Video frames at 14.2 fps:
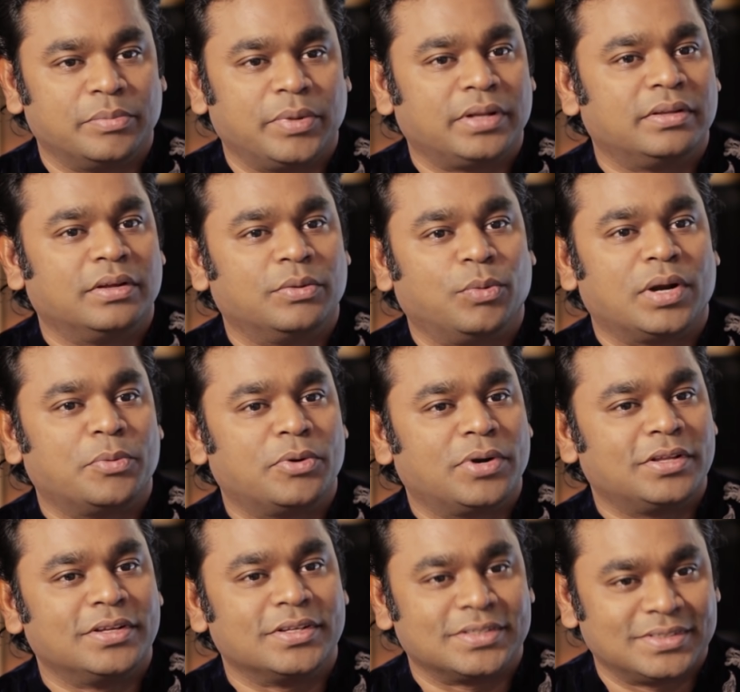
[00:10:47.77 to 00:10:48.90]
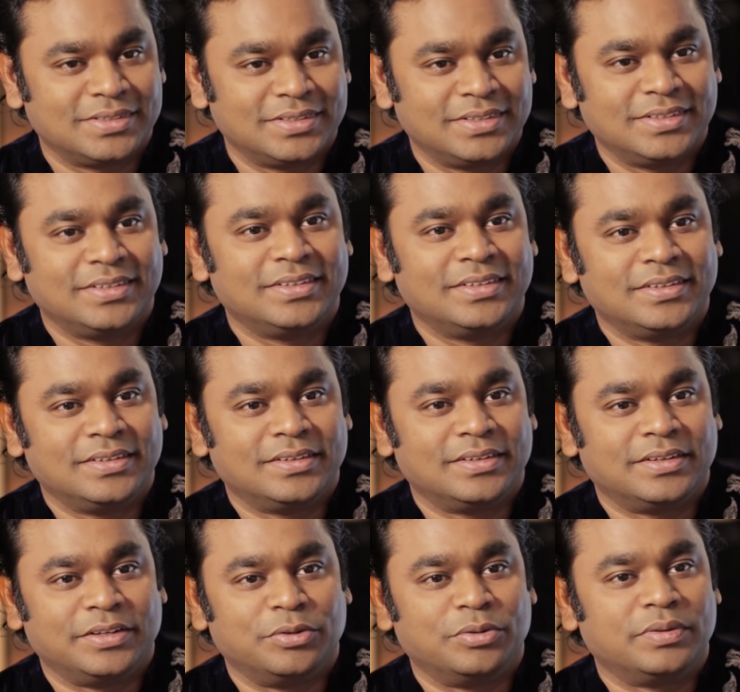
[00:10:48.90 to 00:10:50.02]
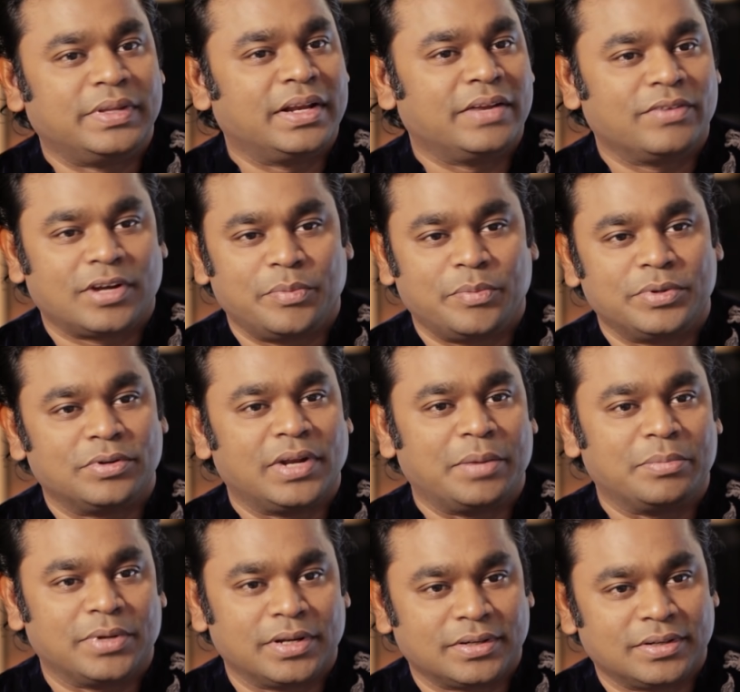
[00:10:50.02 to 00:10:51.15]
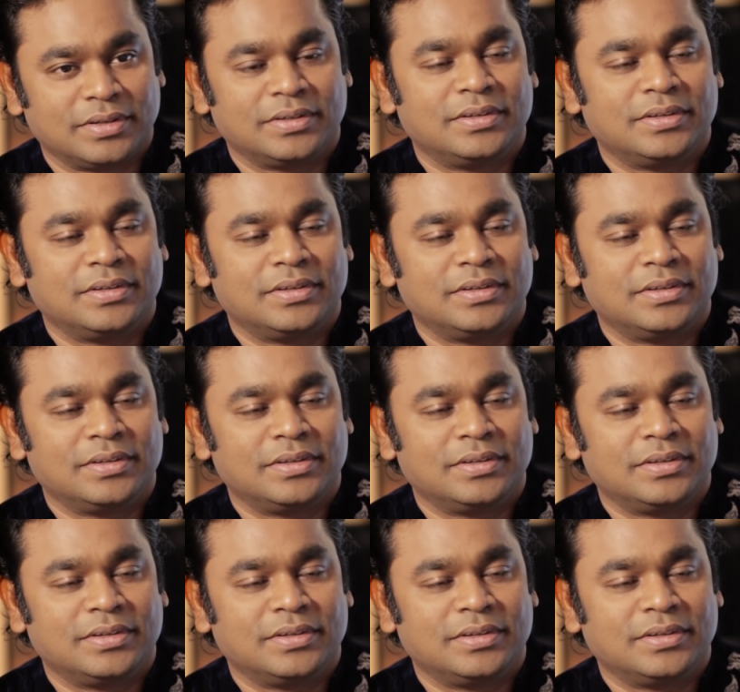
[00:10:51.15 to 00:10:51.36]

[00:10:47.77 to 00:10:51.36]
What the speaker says: But what about others? They never come into limelight.